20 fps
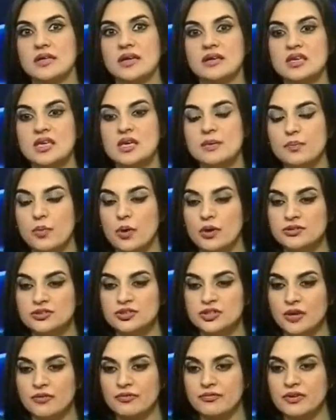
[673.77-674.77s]
They keep on
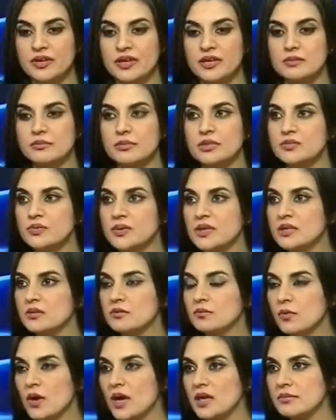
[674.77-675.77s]
shuffling
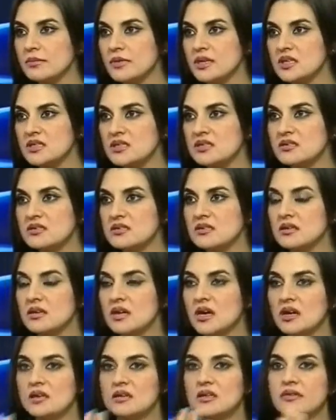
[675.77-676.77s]
between one
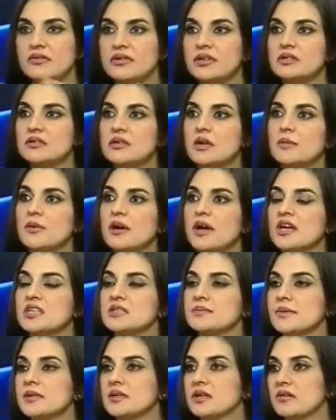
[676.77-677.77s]
minister. Naveed Kama
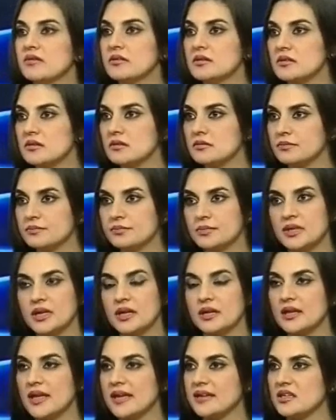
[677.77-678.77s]
has been given,
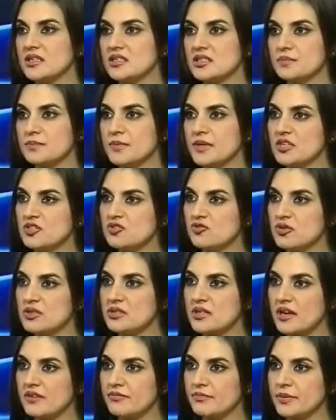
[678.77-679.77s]
like his
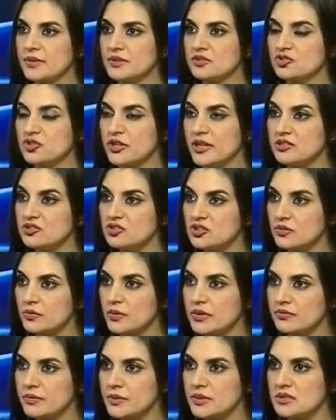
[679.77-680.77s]
ministries have been changing.
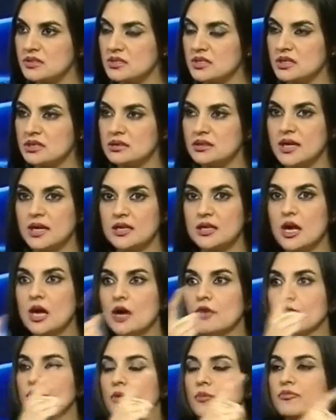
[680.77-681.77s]
We've been seeing that
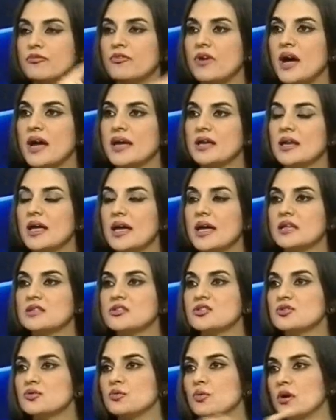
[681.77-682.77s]
from
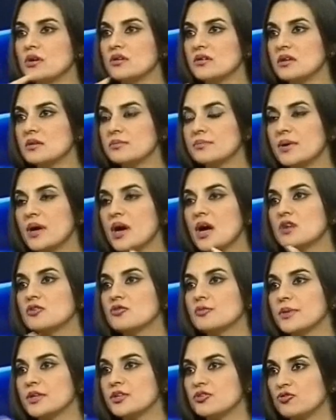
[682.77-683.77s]
finance to water and power
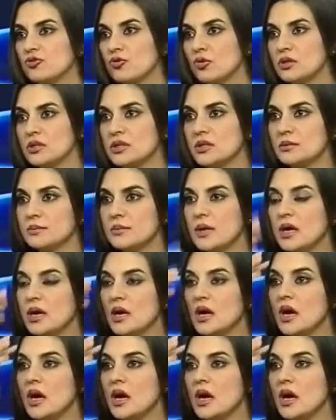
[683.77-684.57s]
to petroleum.